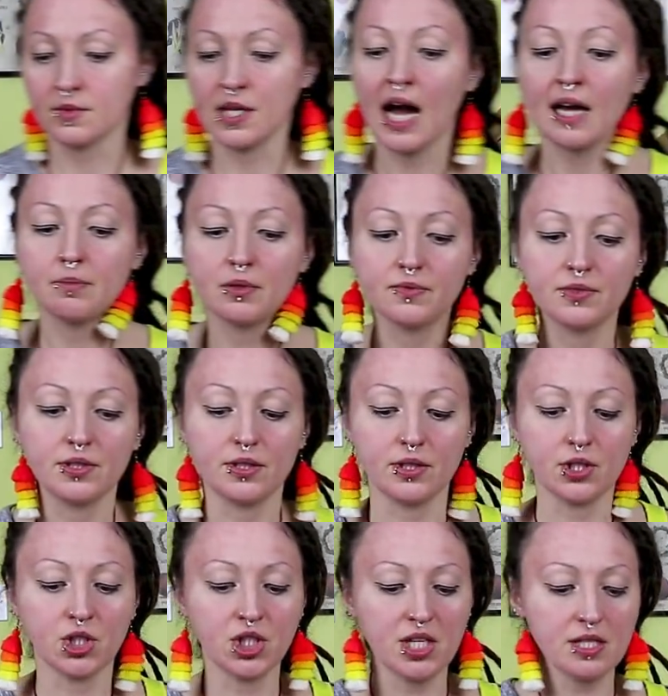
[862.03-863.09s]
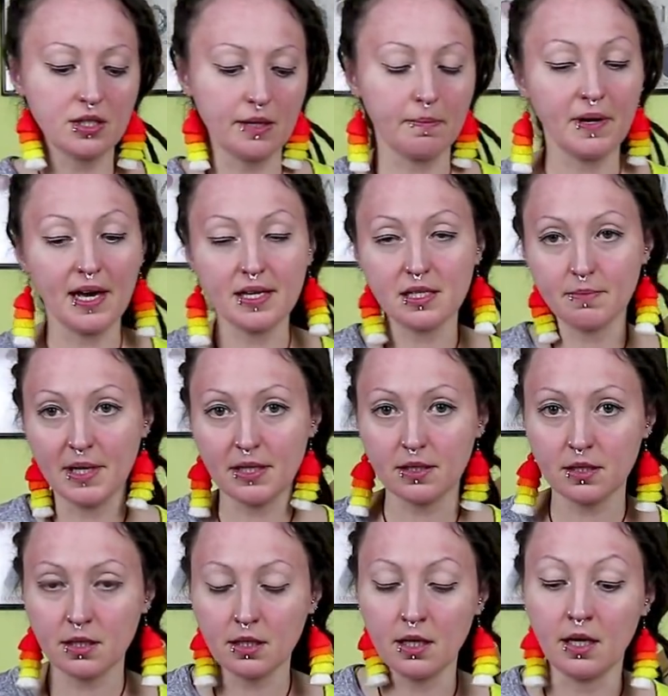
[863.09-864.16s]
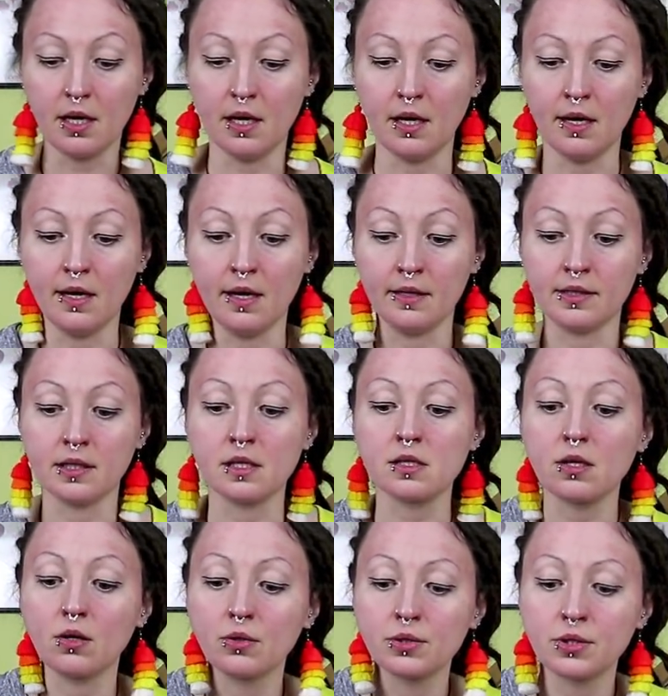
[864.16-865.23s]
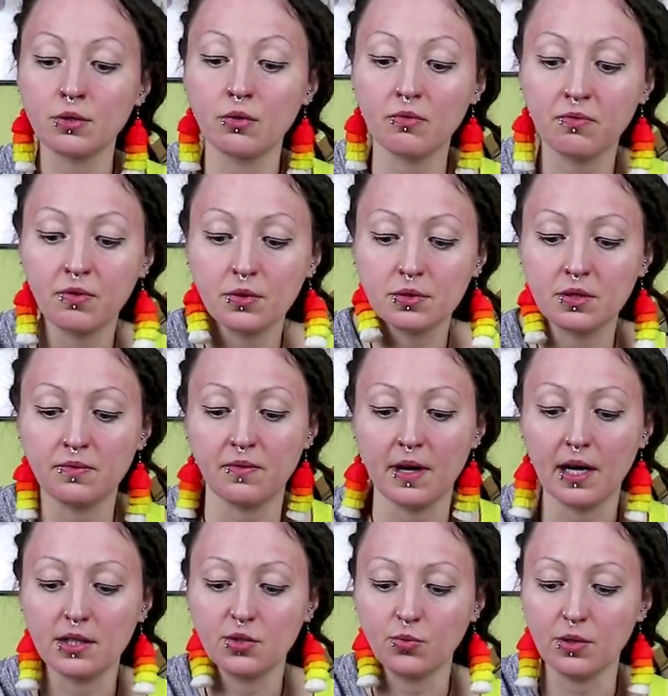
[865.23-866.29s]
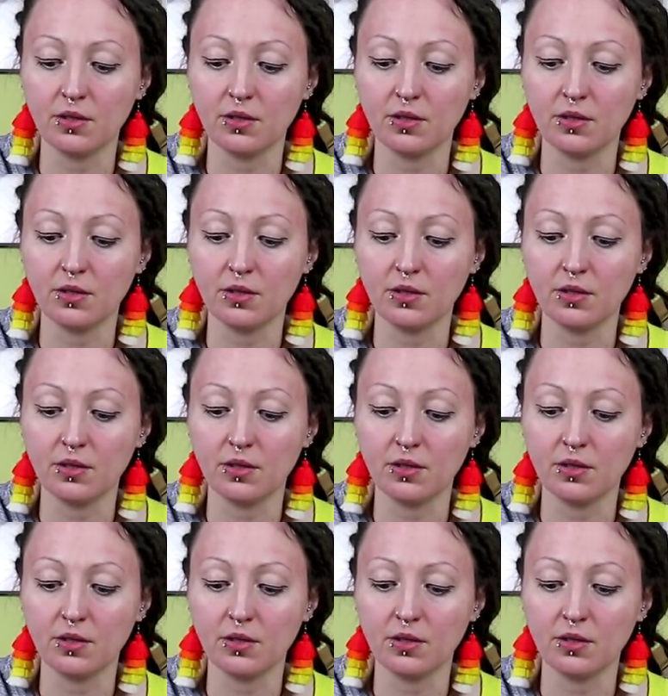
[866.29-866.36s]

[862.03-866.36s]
type of the cheese replacement that is also fortified